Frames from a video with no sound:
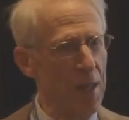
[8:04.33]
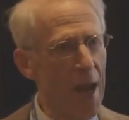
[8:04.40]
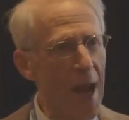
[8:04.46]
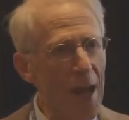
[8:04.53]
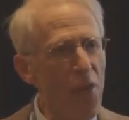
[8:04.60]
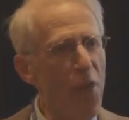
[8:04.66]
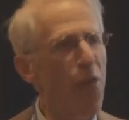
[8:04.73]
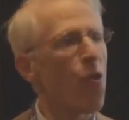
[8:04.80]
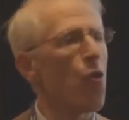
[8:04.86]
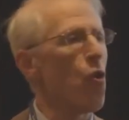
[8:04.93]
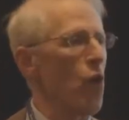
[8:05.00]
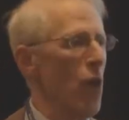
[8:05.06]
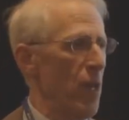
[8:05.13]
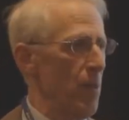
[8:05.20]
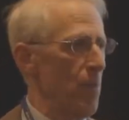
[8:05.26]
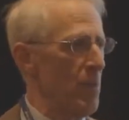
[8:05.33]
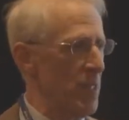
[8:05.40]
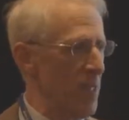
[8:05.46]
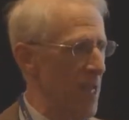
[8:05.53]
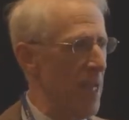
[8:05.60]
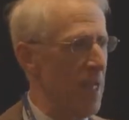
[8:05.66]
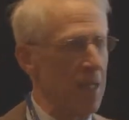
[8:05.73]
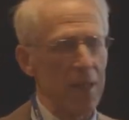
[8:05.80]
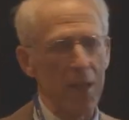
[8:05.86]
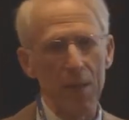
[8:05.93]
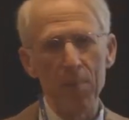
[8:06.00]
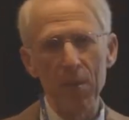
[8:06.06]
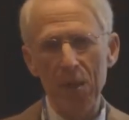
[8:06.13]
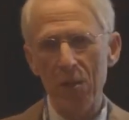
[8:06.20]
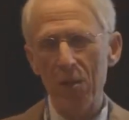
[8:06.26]
And I thought, mistakenly,
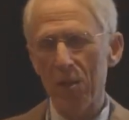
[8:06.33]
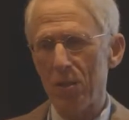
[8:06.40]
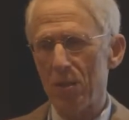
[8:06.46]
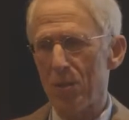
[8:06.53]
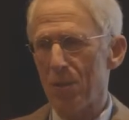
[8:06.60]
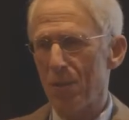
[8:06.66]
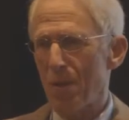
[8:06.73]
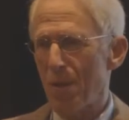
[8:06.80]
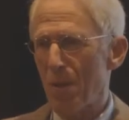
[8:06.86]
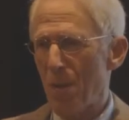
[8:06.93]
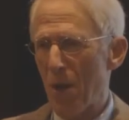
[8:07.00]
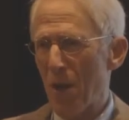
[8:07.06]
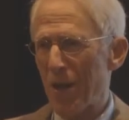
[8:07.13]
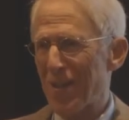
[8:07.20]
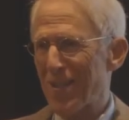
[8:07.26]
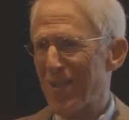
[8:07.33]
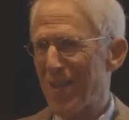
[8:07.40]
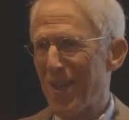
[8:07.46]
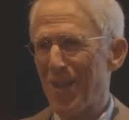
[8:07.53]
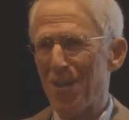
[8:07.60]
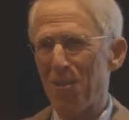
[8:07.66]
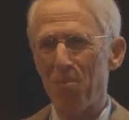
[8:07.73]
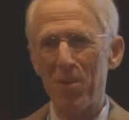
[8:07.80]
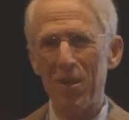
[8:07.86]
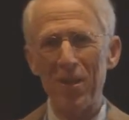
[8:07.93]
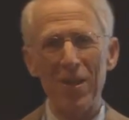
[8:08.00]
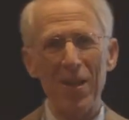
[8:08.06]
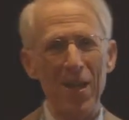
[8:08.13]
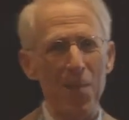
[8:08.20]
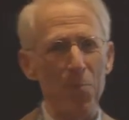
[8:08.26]
because Americans tend to be
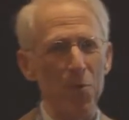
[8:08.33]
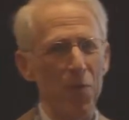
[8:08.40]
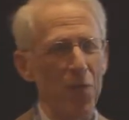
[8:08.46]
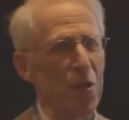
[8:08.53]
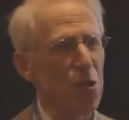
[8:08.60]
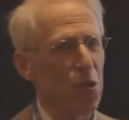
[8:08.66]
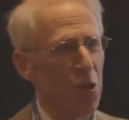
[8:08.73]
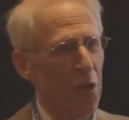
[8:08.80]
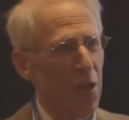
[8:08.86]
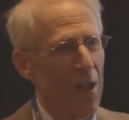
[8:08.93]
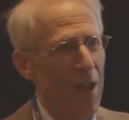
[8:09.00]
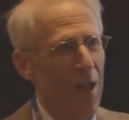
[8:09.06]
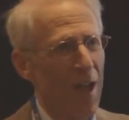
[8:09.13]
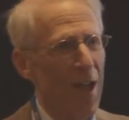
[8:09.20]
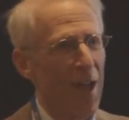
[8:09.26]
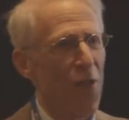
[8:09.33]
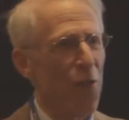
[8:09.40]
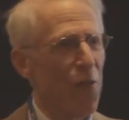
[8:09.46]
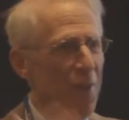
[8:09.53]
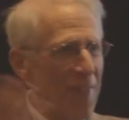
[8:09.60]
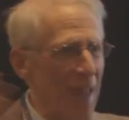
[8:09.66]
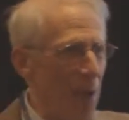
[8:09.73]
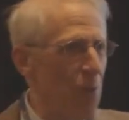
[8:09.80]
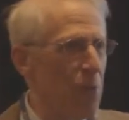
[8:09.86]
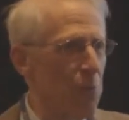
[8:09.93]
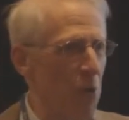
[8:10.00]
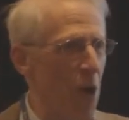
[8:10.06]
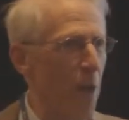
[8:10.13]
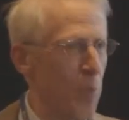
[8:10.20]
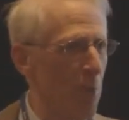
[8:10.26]
kind of provincial, I thought that was
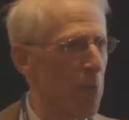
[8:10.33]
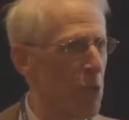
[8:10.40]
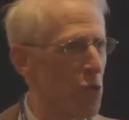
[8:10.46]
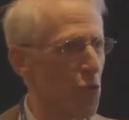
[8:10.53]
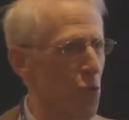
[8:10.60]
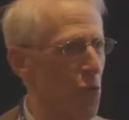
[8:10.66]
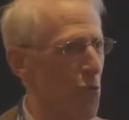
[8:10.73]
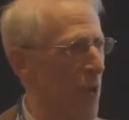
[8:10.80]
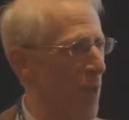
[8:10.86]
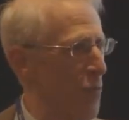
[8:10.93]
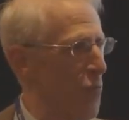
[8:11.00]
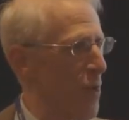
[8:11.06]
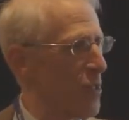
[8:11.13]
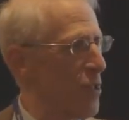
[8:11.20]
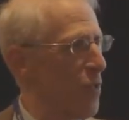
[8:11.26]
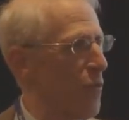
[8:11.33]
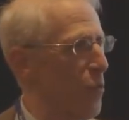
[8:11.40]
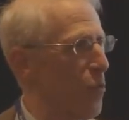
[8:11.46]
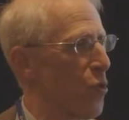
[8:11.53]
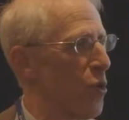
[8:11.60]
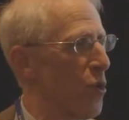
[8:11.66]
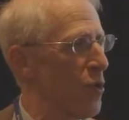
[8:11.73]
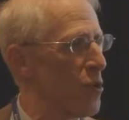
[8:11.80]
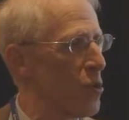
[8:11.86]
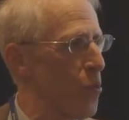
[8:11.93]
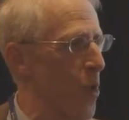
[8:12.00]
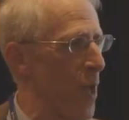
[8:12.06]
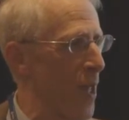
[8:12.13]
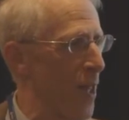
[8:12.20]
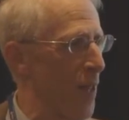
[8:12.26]
probably true around the rest of the world as
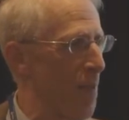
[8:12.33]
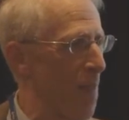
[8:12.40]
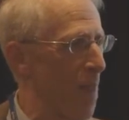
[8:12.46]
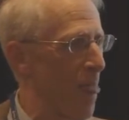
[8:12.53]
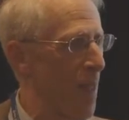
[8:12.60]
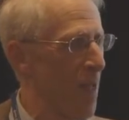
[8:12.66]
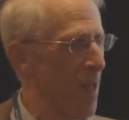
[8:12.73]
well.